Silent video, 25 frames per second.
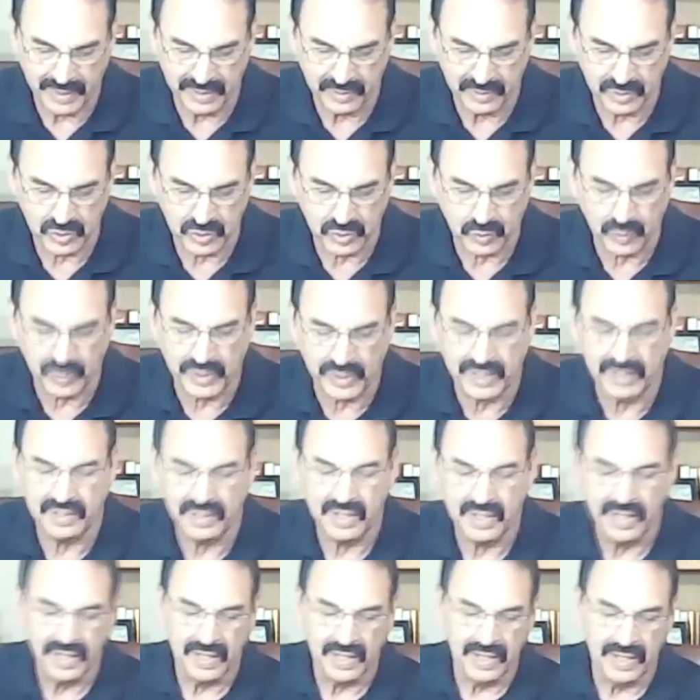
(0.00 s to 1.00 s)
If you'd like more
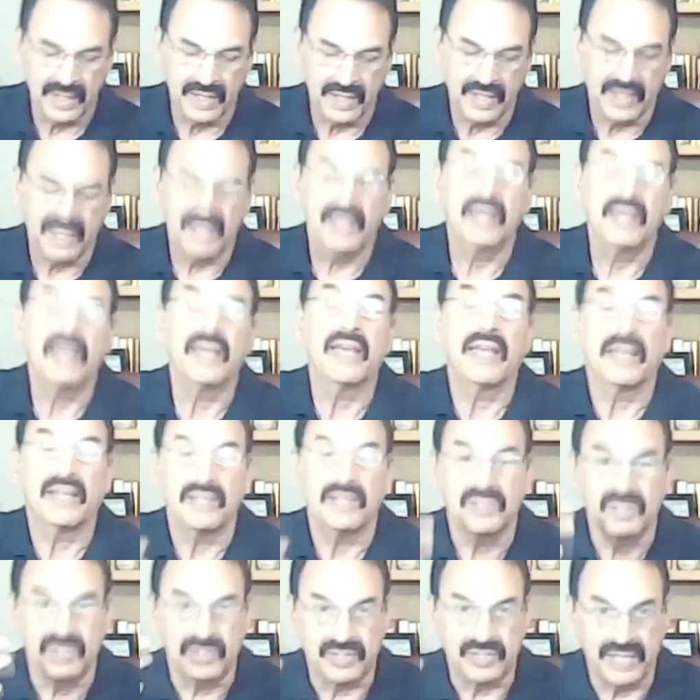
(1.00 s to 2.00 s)
information about Dr.
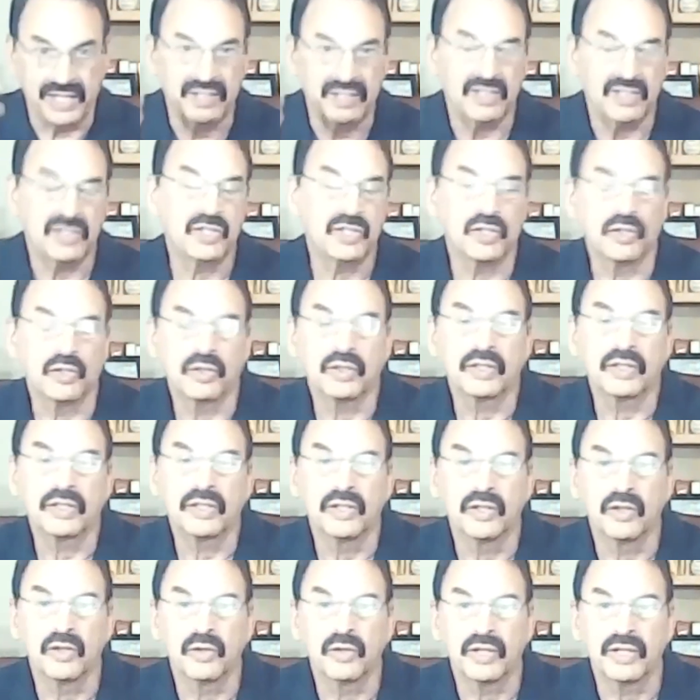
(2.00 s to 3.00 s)
Factor or the
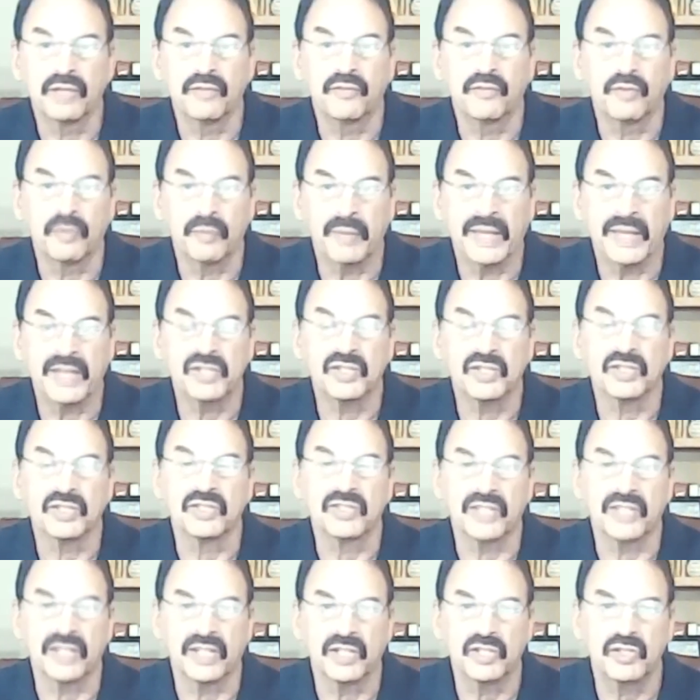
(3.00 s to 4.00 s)

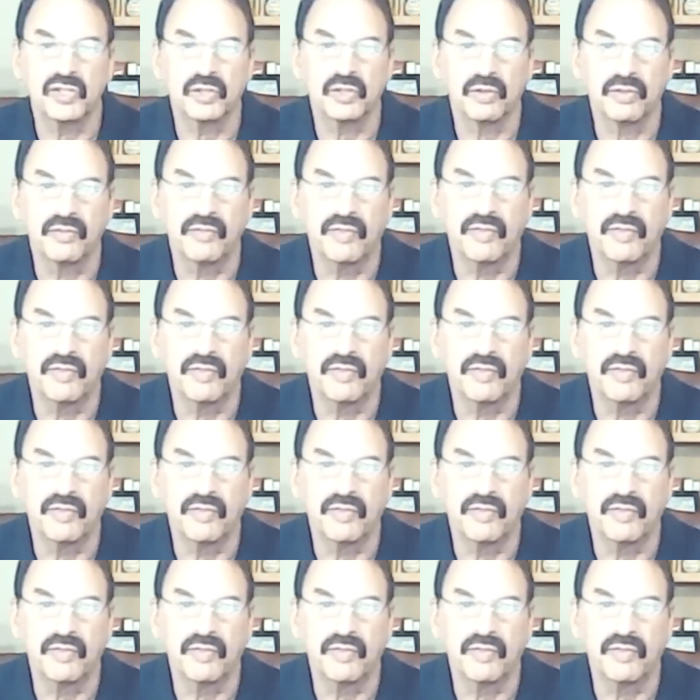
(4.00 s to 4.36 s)
WEC3,